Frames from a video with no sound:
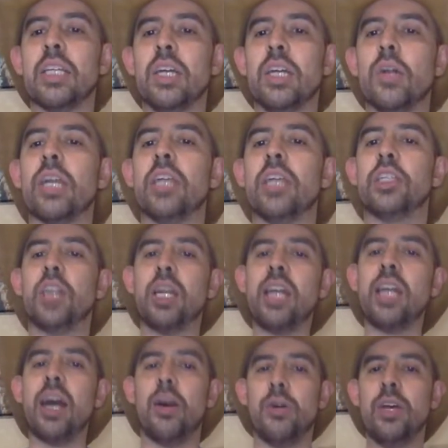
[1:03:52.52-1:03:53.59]
okay,
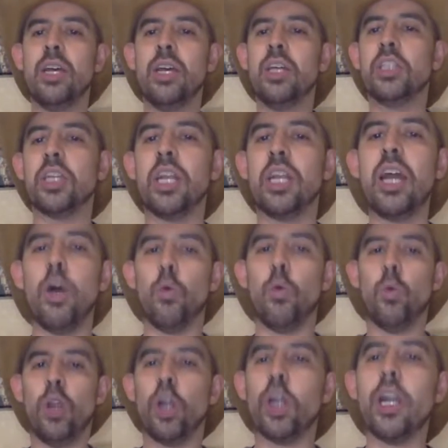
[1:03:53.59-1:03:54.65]
Chanel,
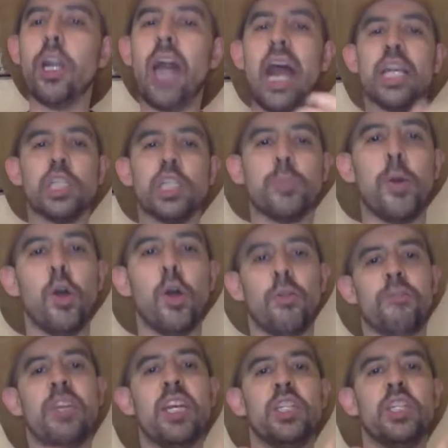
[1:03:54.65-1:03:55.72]
her and I spoke
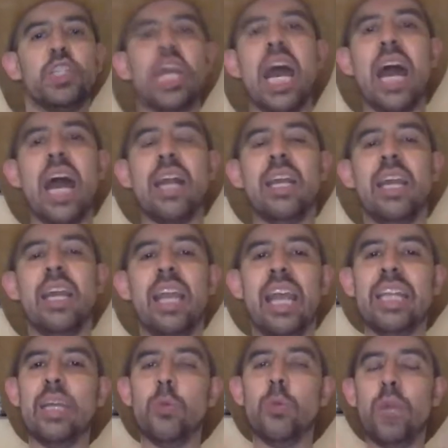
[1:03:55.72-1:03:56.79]
via chat,
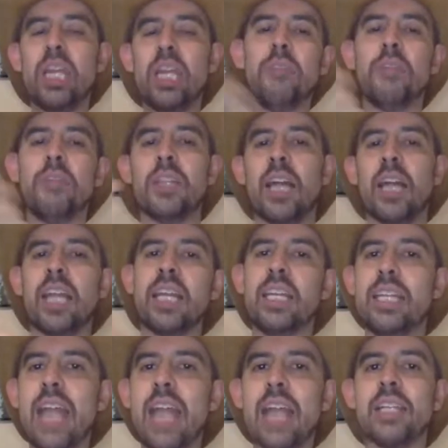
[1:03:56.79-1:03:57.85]
and then we even like
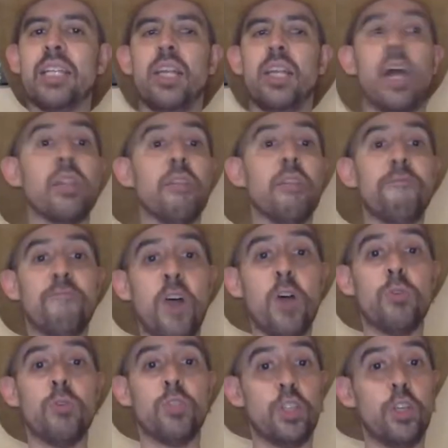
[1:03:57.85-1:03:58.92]
connected on the
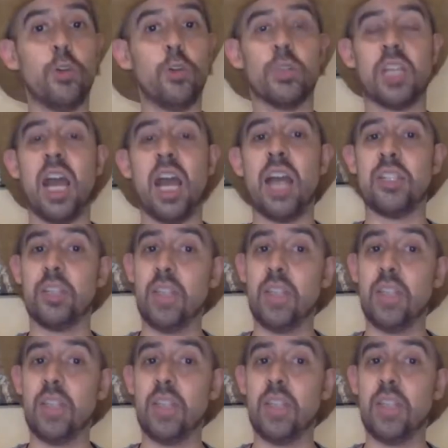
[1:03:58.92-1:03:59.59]
phone too. Cause I said,